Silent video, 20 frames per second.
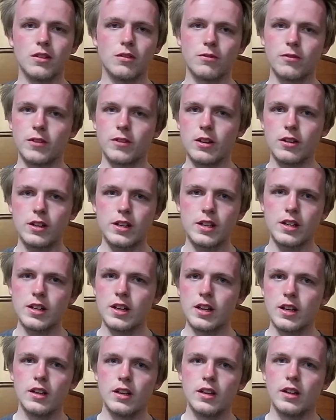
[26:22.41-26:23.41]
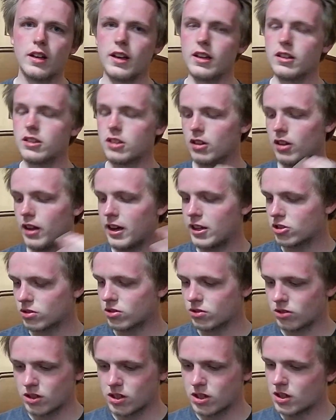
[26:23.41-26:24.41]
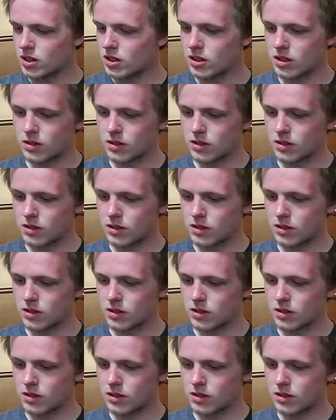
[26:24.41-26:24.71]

very intellectually